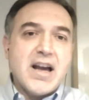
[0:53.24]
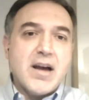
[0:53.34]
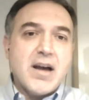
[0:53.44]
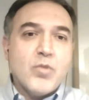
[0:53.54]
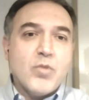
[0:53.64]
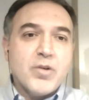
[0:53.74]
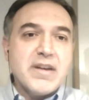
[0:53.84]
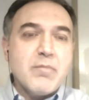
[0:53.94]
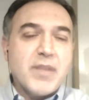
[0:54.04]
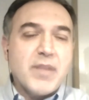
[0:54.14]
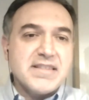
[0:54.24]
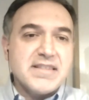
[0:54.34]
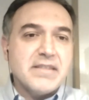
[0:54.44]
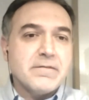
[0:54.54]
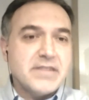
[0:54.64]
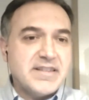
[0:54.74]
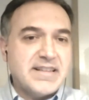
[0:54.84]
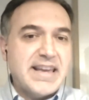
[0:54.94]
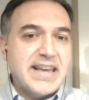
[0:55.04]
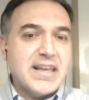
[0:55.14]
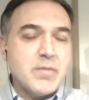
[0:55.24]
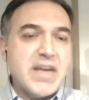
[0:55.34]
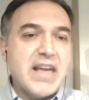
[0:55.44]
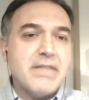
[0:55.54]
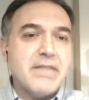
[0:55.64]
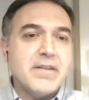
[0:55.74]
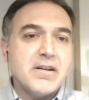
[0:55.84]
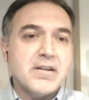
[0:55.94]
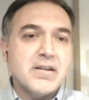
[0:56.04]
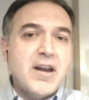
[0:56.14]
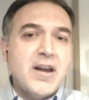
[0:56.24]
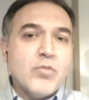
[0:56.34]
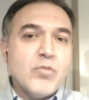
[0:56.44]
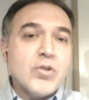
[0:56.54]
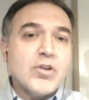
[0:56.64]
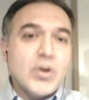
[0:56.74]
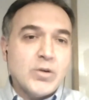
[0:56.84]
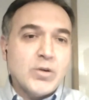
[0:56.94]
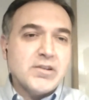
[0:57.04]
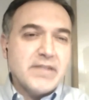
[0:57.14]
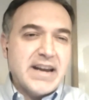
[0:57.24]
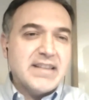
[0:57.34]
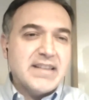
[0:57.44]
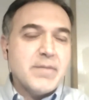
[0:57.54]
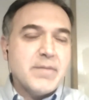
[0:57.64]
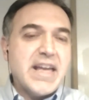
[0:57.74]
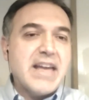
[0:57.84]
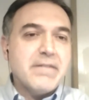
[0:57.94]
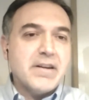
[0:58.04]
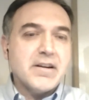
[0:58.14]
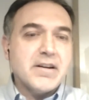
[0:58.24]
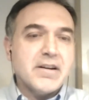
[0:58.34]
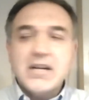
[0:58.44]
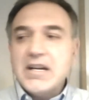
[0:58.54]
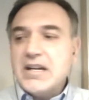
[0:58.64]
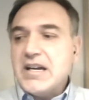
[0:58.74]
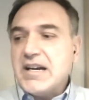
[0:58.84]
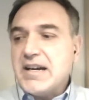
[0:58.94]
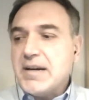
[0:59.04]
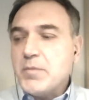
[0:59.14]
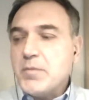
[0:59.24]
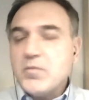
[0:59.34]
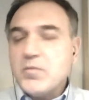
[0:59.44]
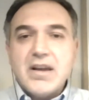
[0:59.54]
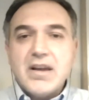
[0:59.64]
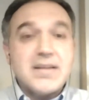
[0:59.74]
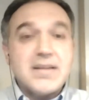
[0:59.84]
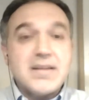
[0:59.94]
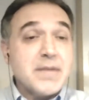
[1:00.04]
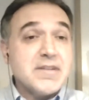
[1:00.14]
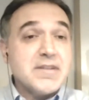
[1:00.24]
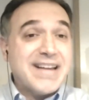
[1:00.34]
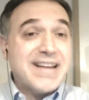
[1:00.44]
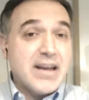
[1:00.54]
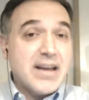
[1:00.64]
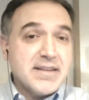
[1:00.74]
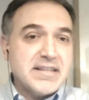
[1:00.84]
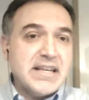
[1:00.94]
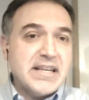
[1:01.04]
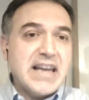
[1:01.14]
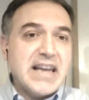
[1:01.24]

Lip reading: more impulsive, risk-taking behavior, more goal-directed behavior, sometimes grandiosity, and